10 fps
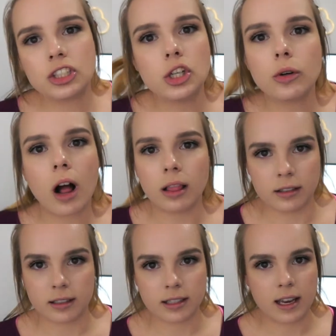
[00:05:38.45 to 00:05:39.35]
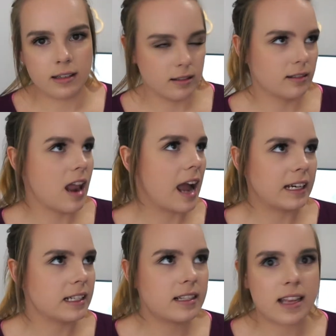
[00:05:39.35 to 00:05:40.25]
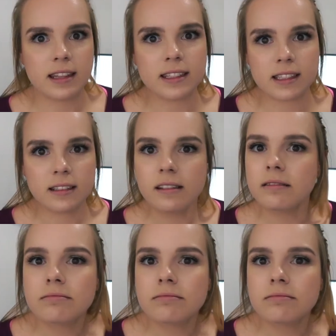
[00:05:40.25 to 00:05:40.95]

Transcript: $2.90